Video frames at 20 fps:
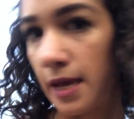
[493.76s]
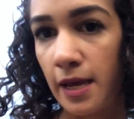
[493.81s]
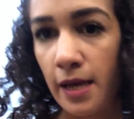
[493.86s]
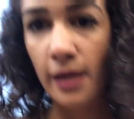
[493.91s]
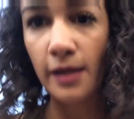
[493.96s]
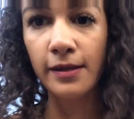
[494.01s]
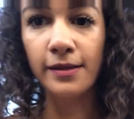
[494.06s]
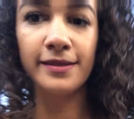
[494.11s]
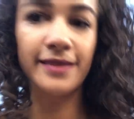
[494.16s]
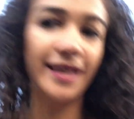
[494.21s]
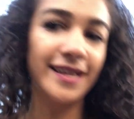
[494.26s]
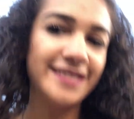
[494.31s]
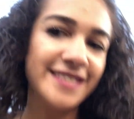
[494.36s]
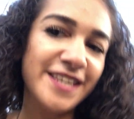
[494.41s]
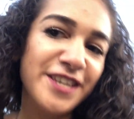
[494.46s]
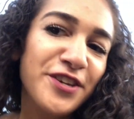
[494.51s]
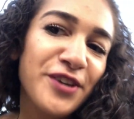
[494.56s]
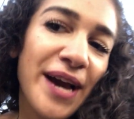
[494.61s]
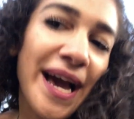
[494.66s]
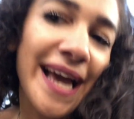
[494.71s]
And that's
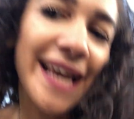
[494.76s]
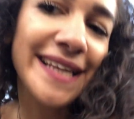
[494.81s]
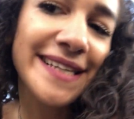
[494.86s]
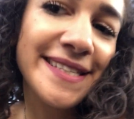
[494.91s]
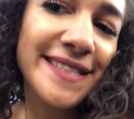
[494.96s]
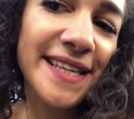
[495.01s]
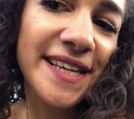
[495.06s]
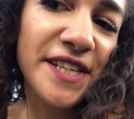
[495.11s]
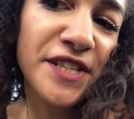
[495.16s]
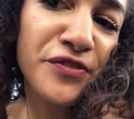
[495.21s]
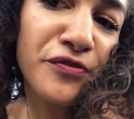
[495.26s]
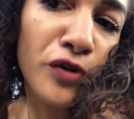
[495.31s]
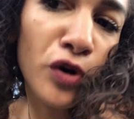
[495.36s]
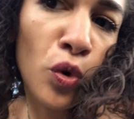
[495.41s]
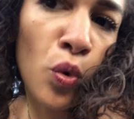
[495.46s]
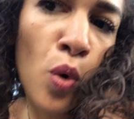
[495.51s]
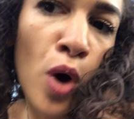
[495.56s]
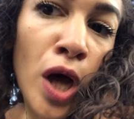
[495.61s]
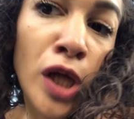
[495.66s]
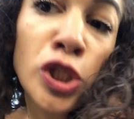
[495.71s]
it you guys. Thanks
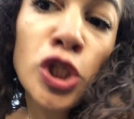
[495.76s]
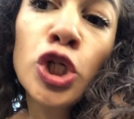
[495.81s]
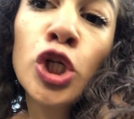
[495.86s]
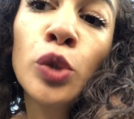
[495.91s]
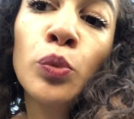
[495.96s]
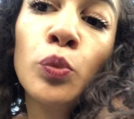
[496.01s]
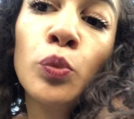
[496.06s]
for watching.